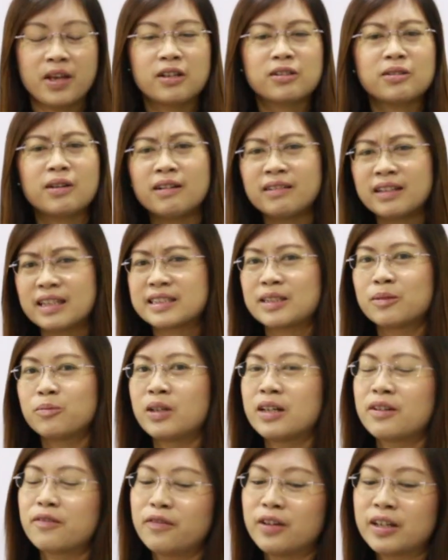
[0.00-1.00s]
So how does it
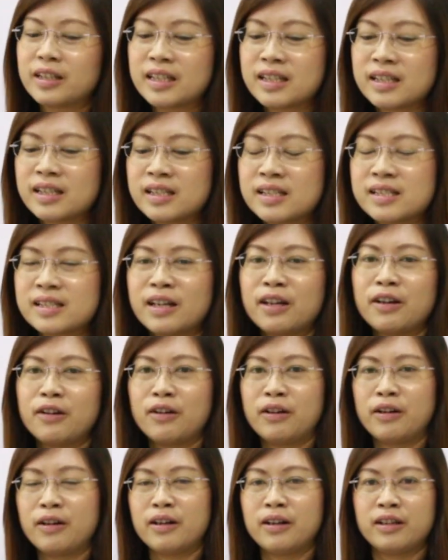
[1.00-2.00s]
work for this,
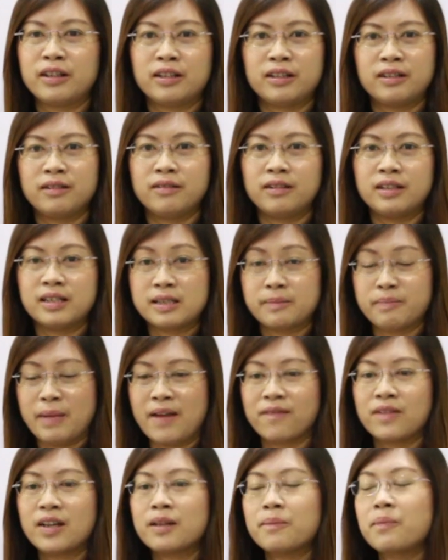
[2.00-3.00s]
this
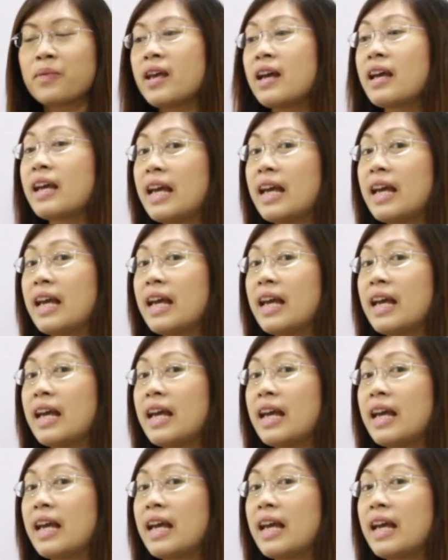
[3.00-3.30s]
method?